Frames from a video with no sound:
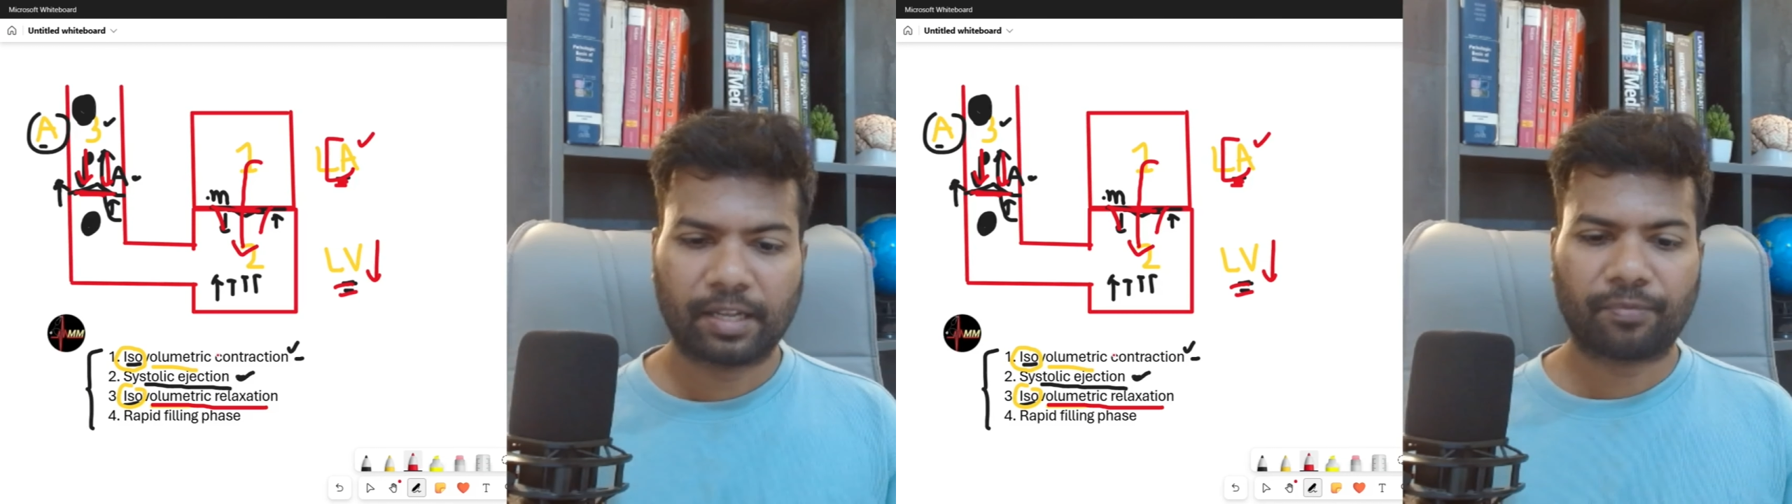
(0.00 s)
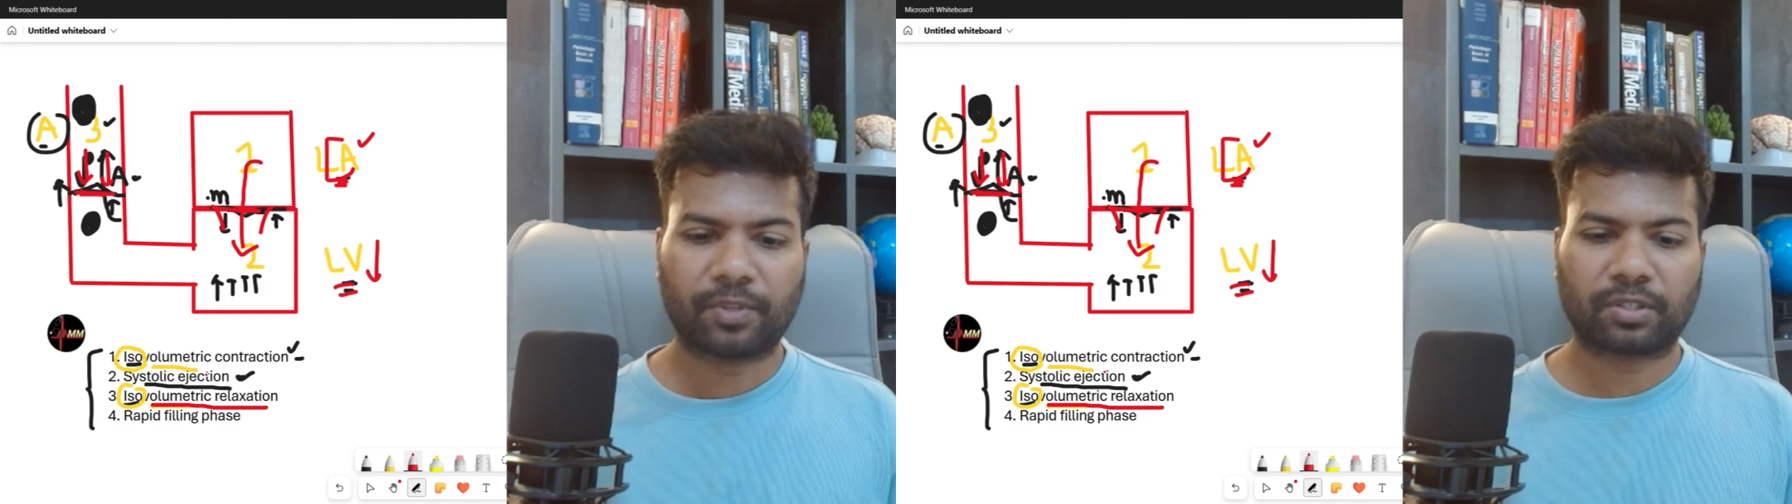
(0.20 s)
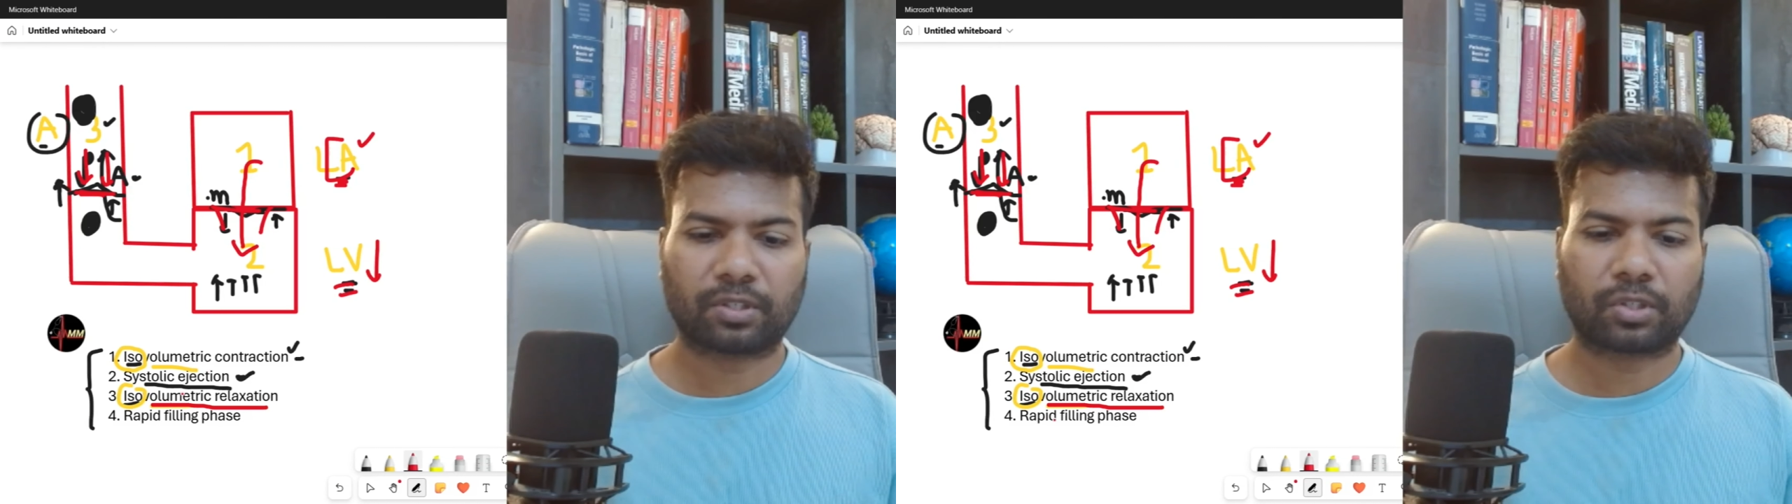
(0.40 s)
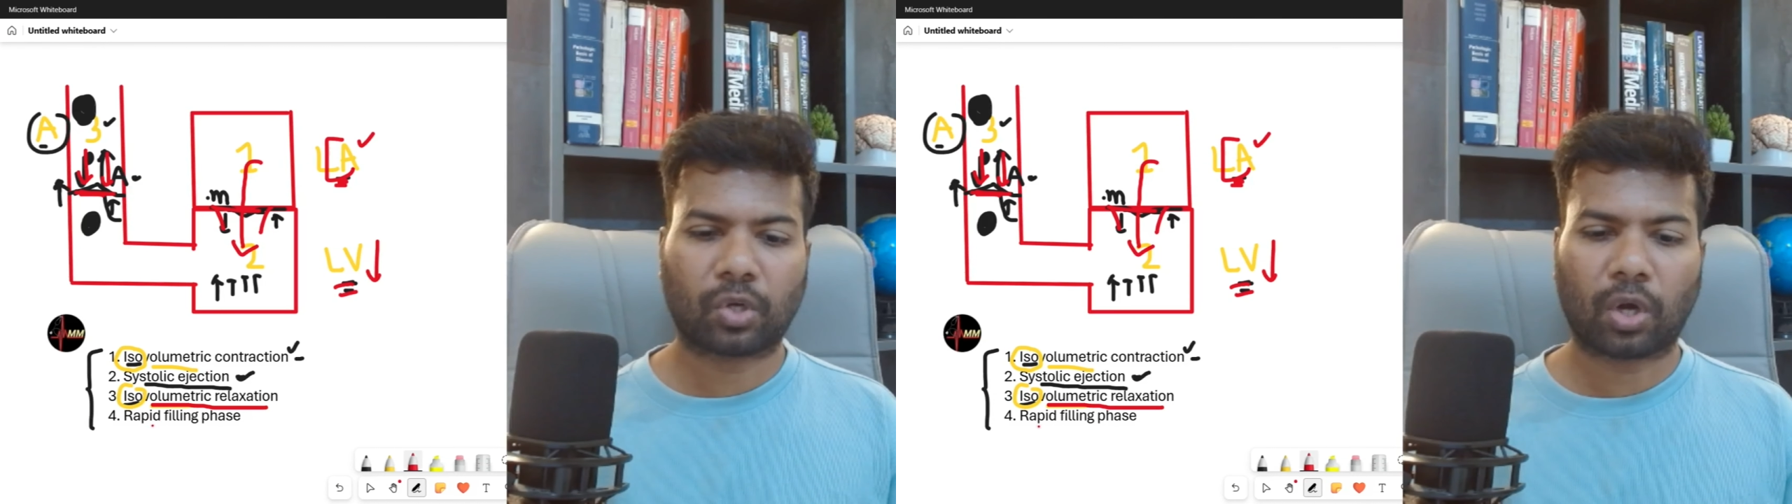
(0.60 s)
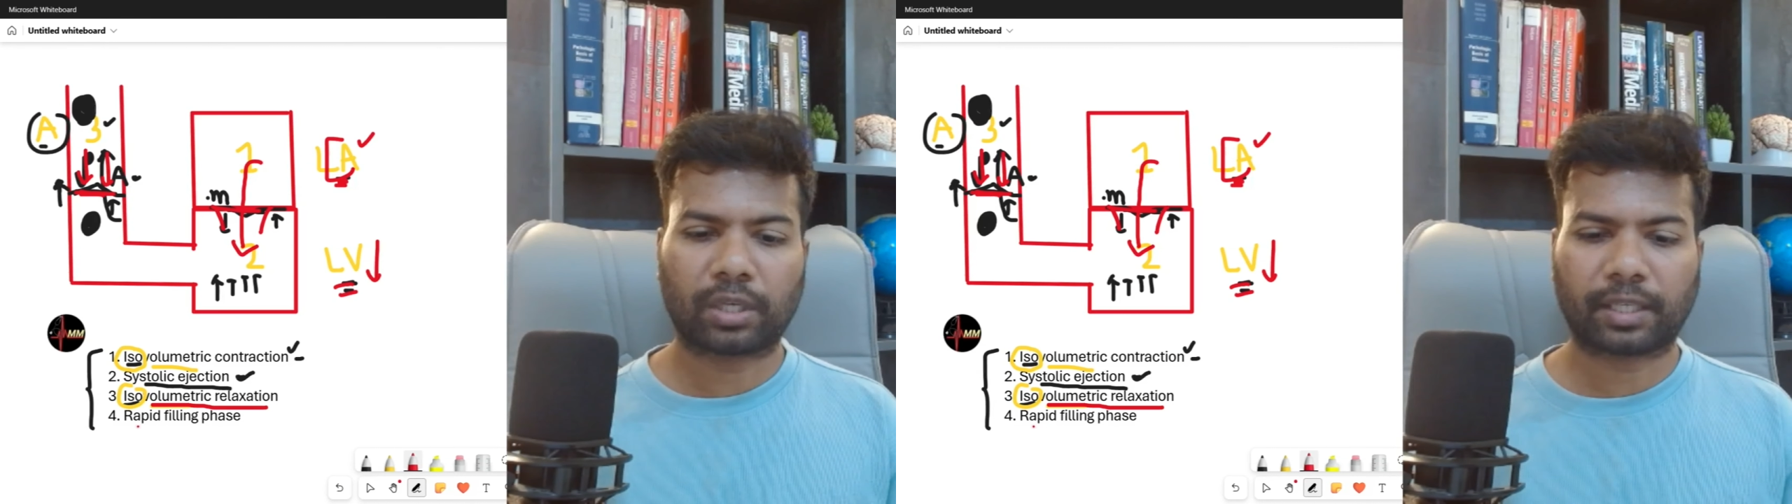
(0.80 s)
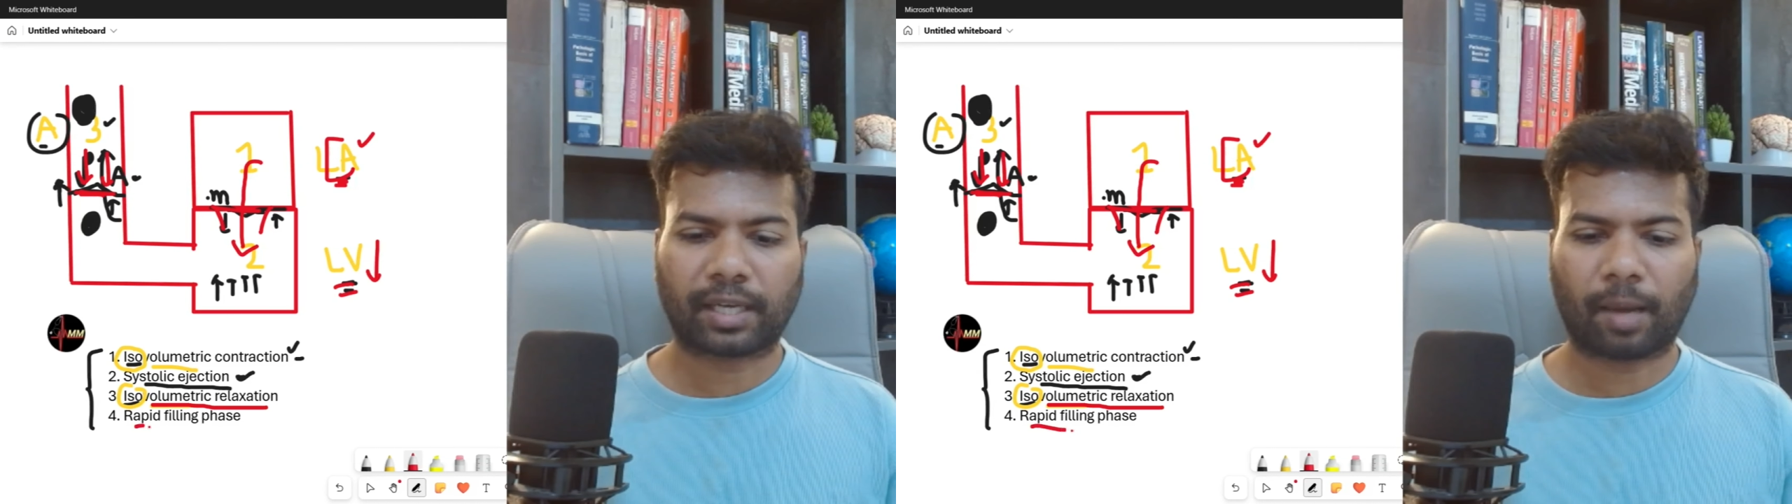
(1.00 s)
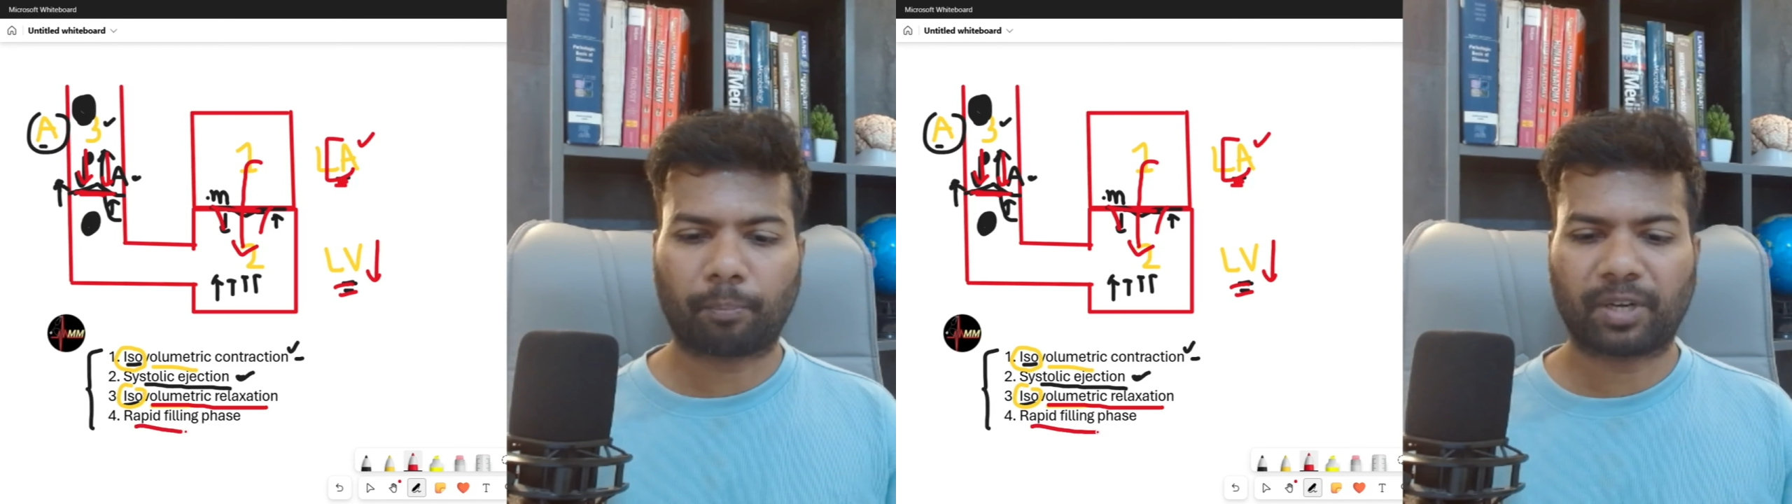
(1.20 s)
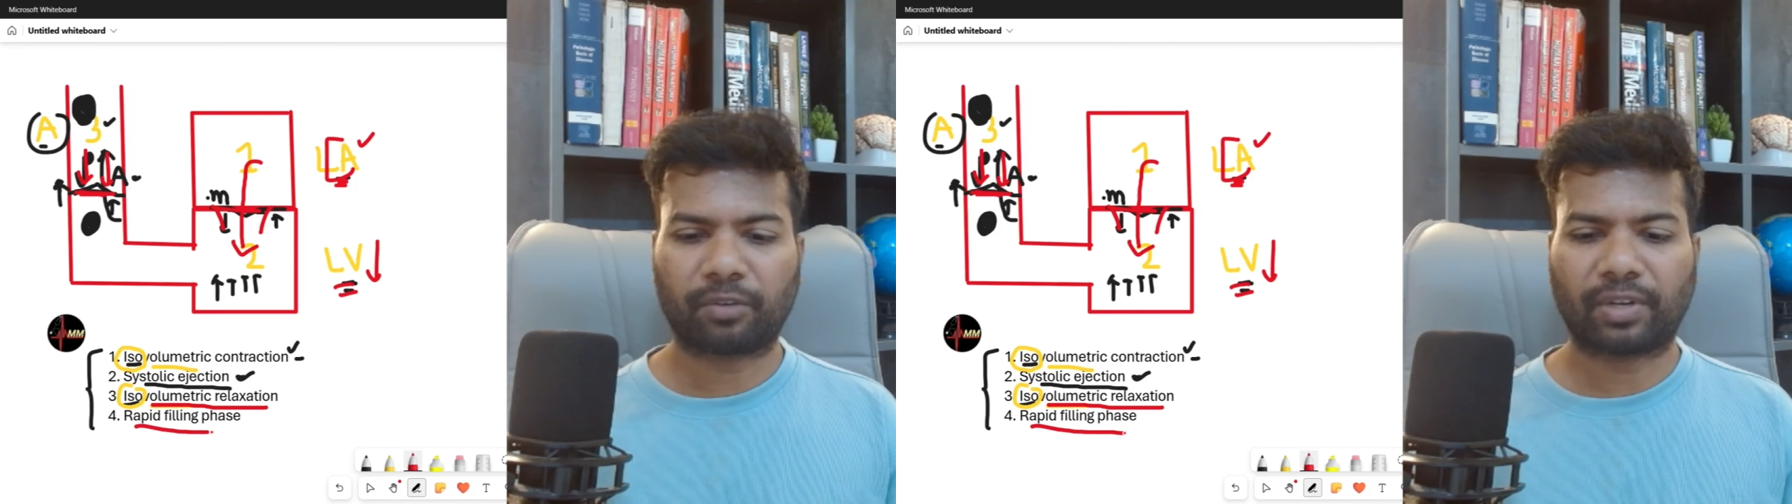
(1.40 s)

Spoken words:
This is called the rapid